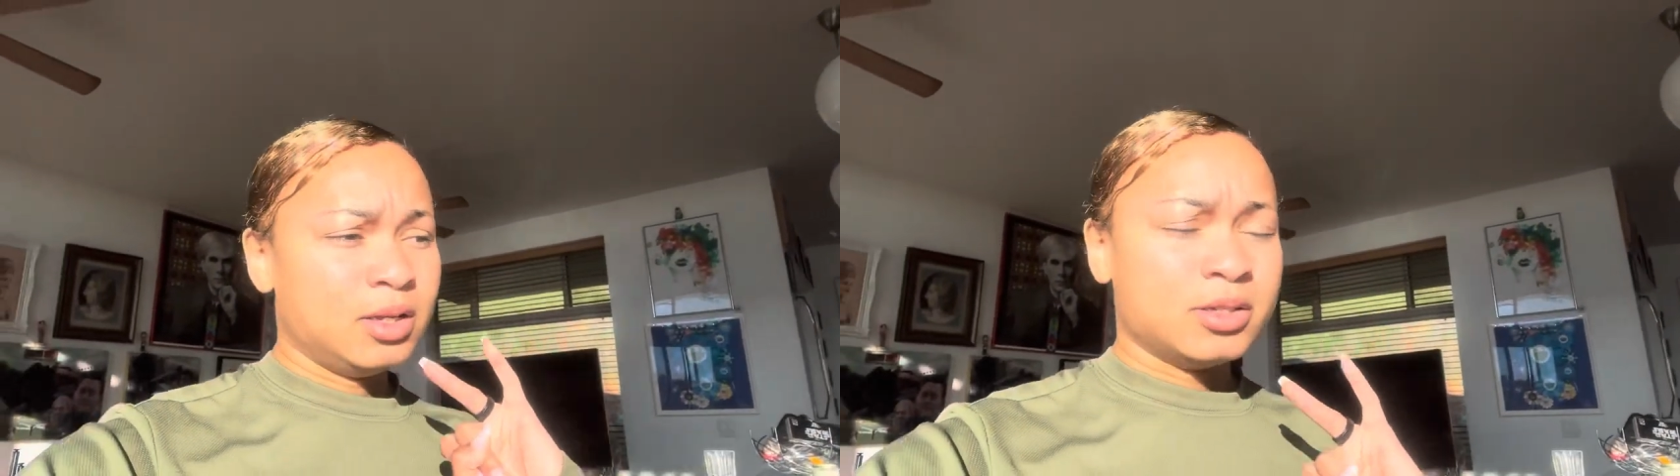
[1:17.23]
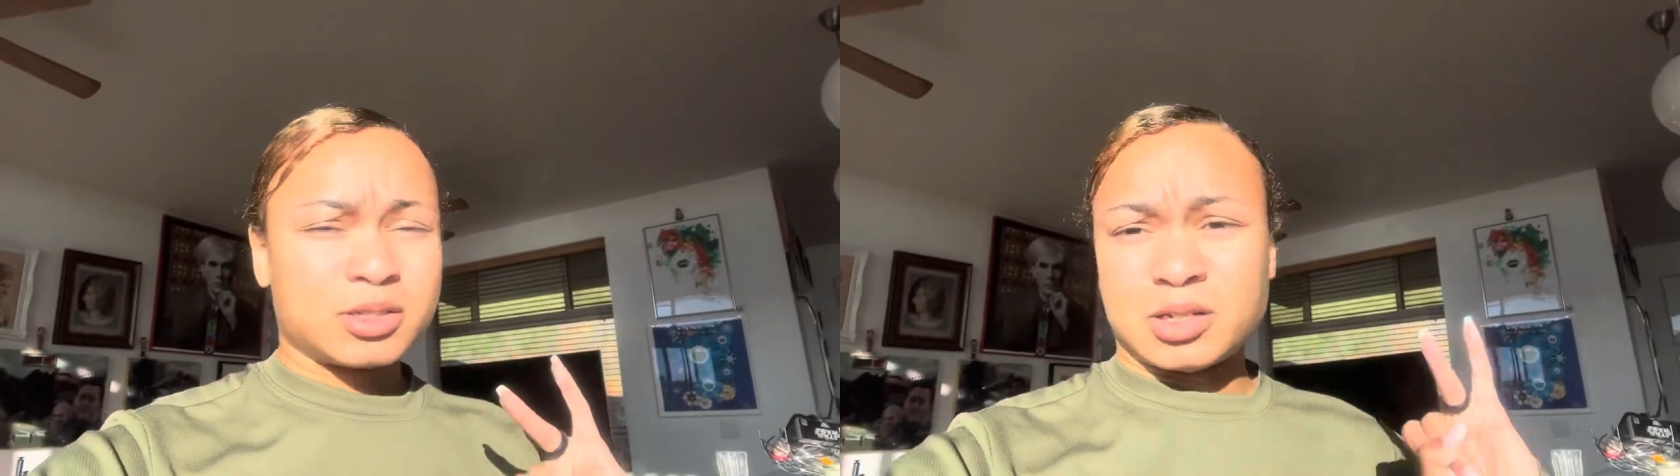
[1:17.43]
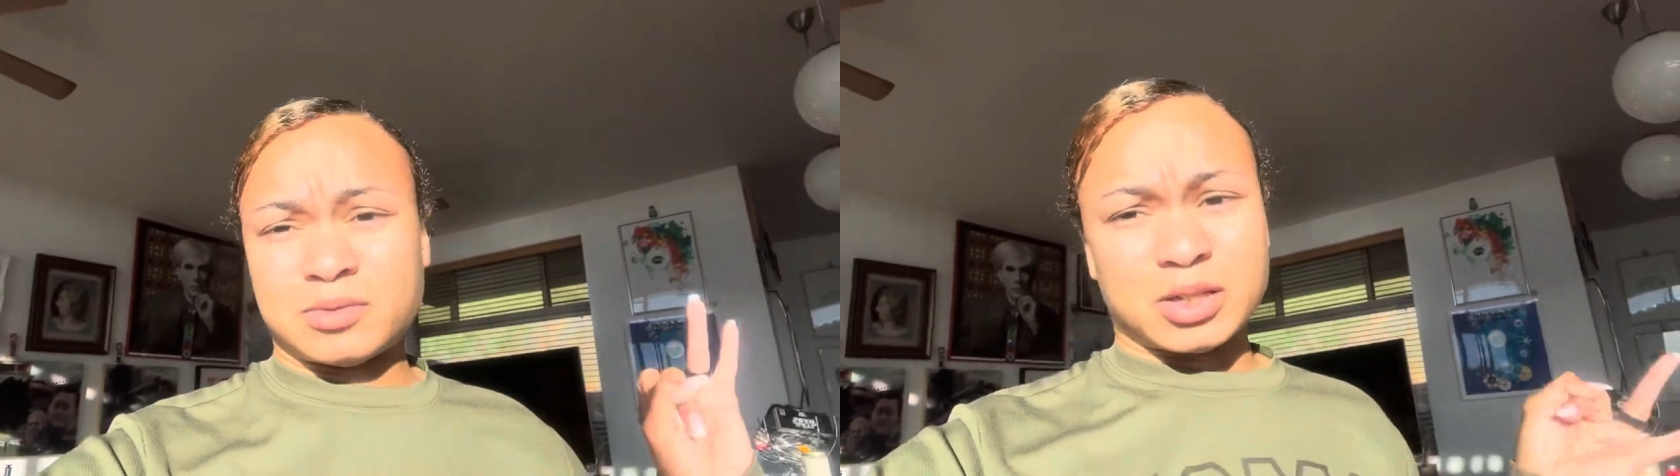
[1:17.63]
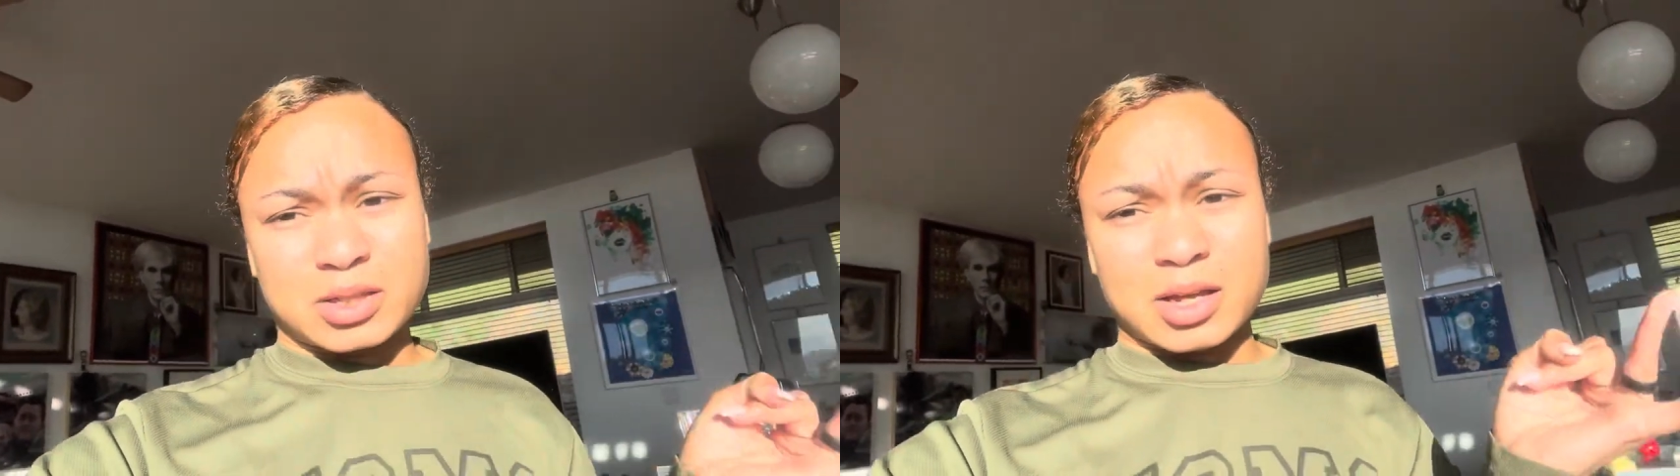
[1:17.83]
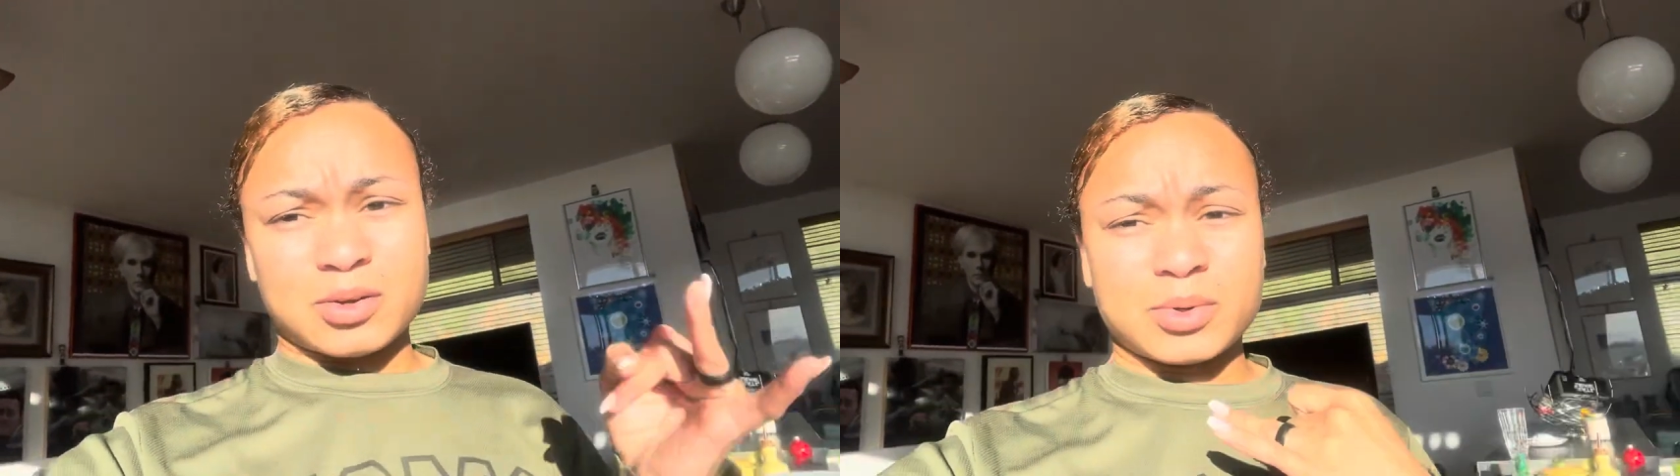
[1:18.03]
stuff like
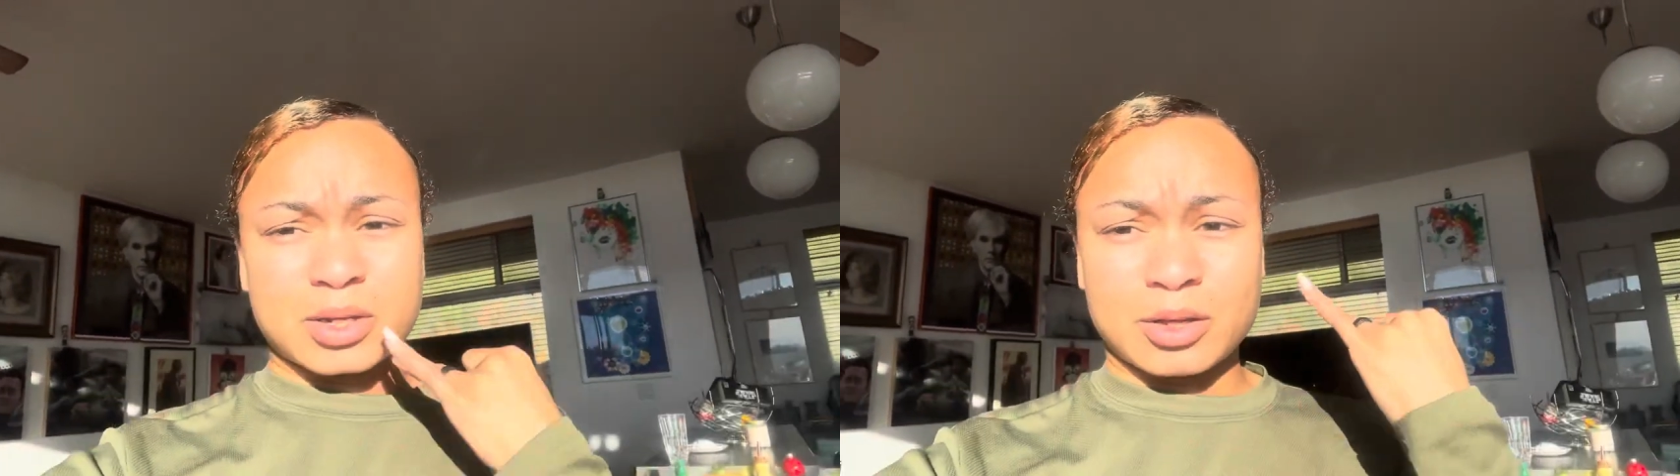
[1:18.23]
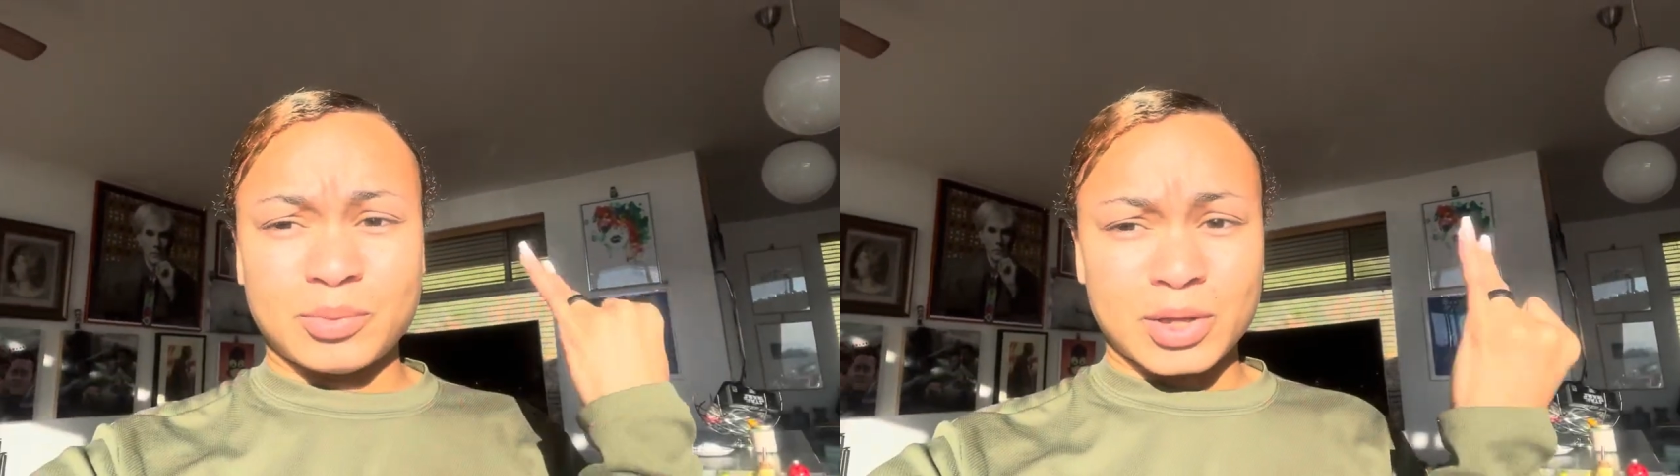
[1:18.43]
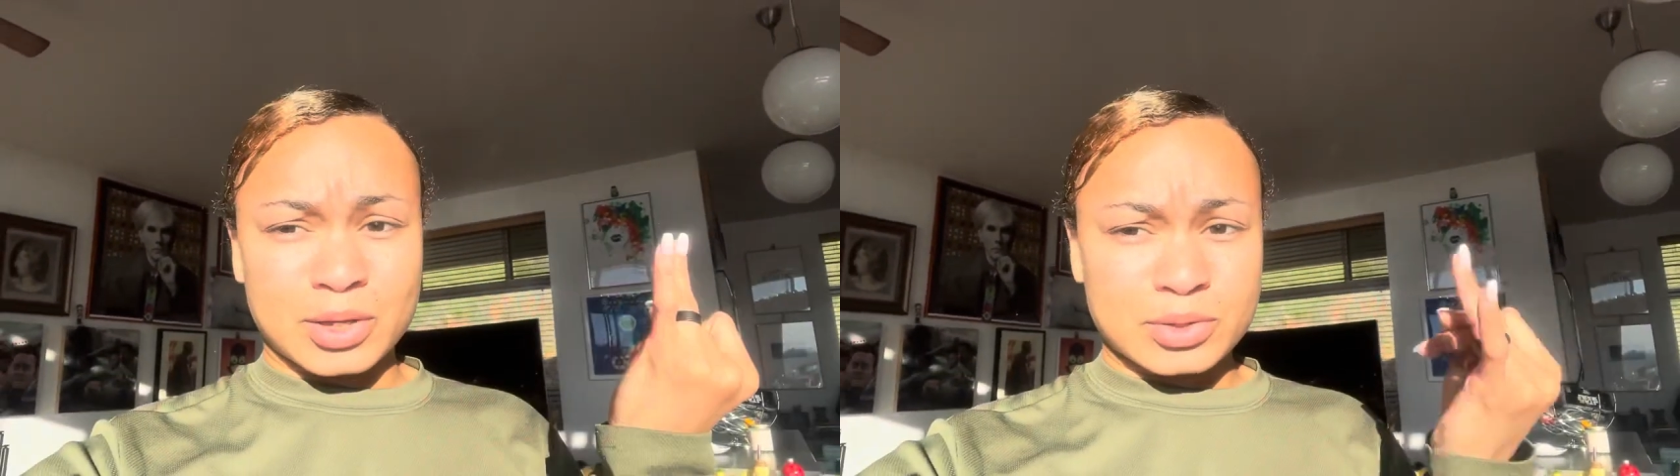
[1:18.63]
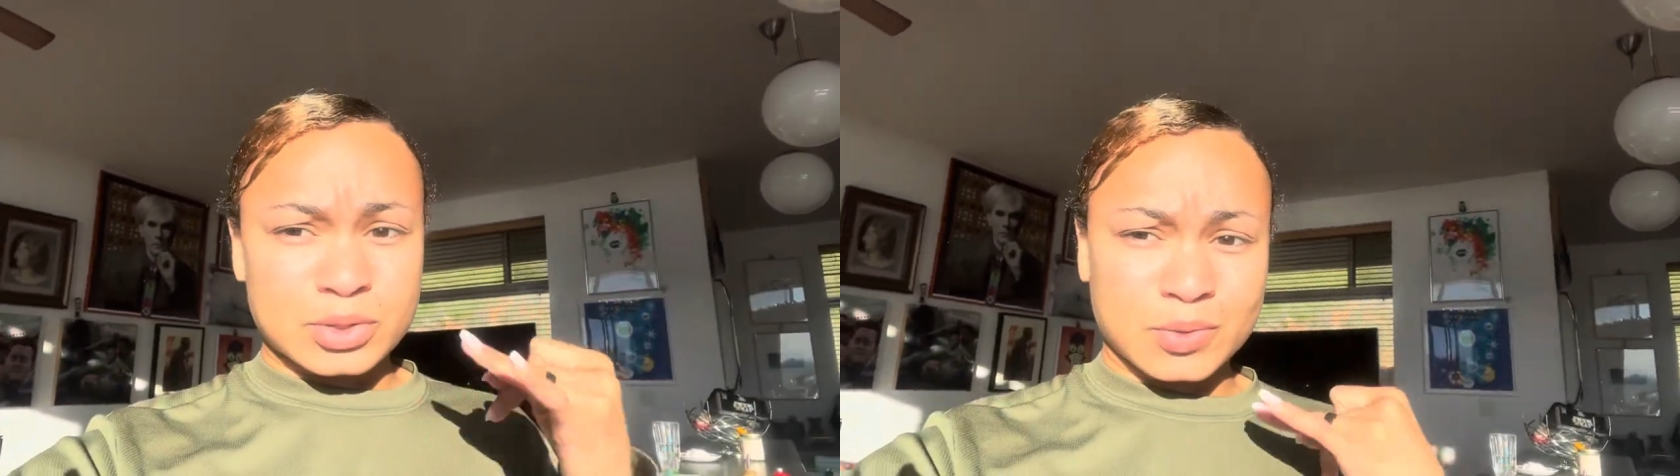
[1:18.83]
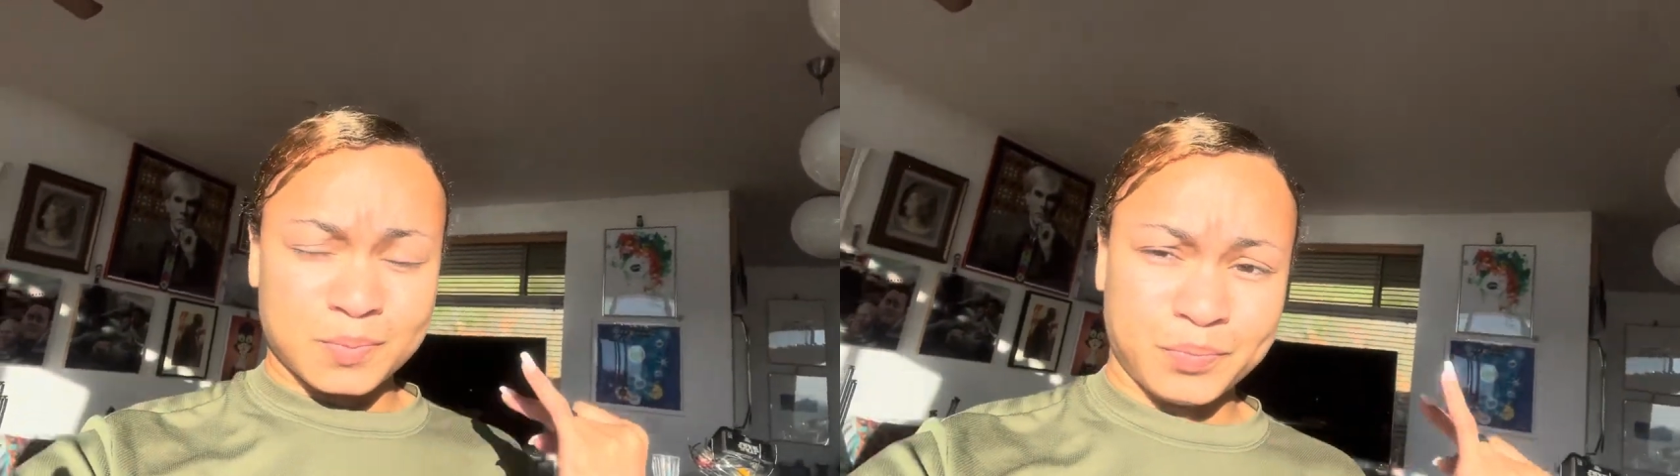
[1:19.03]
that. Workout plans,